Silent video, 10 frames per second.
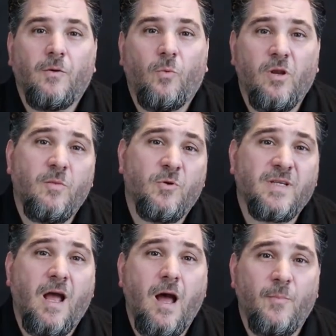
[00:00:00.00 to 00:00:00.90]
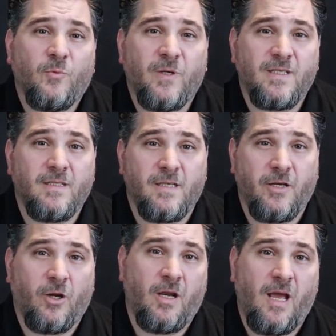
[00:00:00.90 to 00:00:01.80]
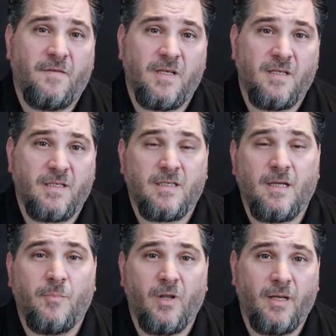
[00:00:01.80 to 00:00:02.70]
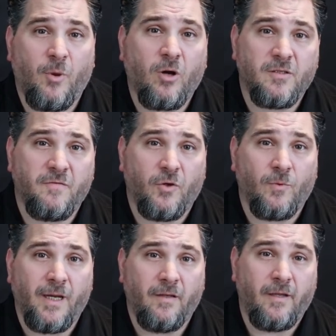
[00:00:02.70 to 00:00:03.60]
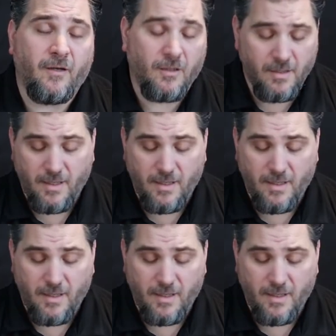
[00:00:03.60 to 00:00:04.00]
One of the most common reasons that you're going to have to disassemble any parts of your regulator